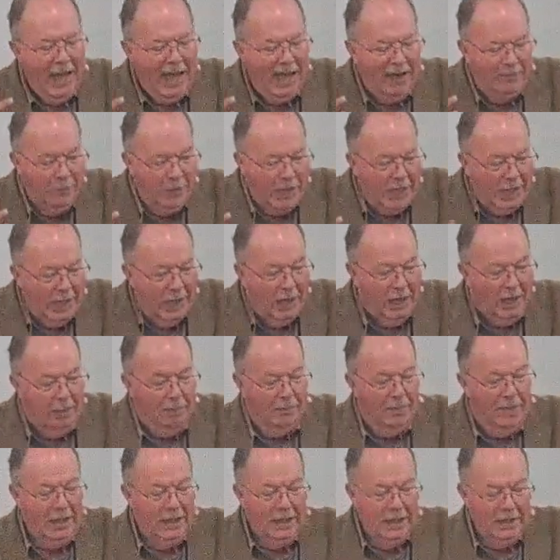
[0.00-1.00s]
have
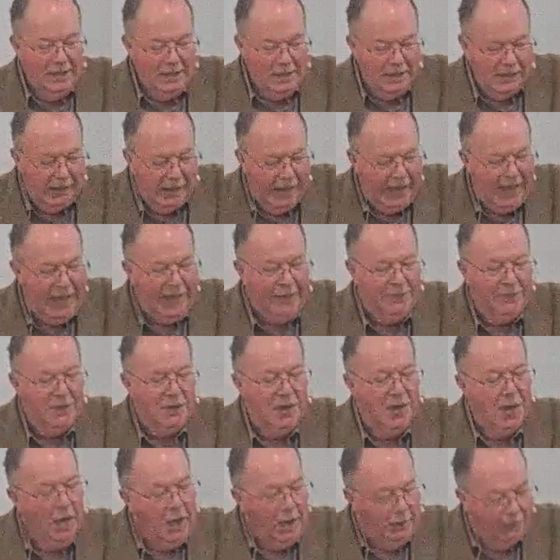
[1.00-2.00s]
become slaves
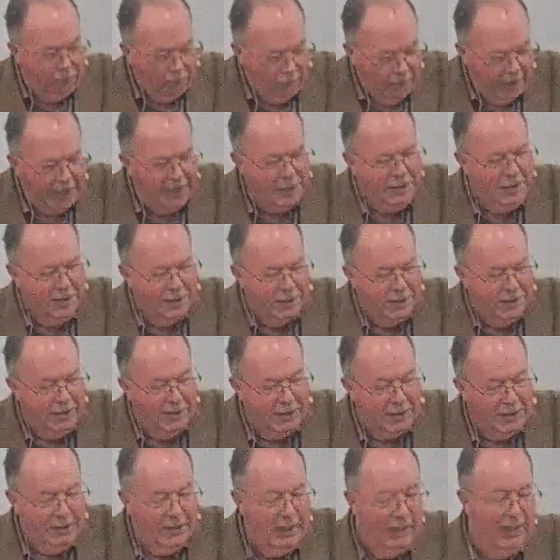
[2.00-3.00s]
of
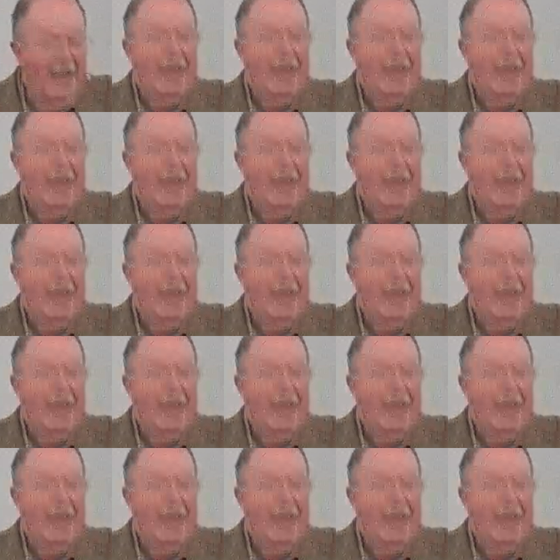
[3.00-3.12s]
righteousness.